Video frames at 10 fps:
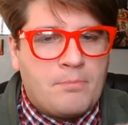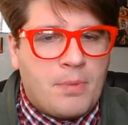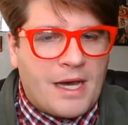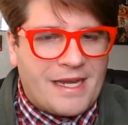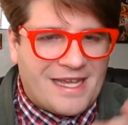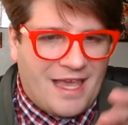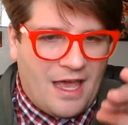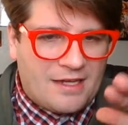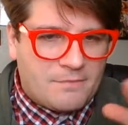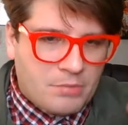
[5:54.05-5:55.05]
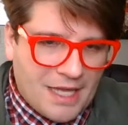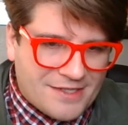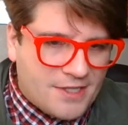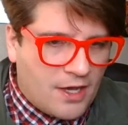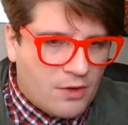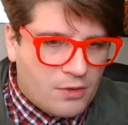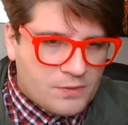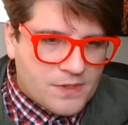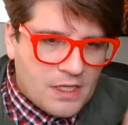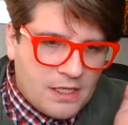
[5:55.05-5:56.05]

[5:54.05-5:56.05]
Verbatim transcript: but it kind of plateaus.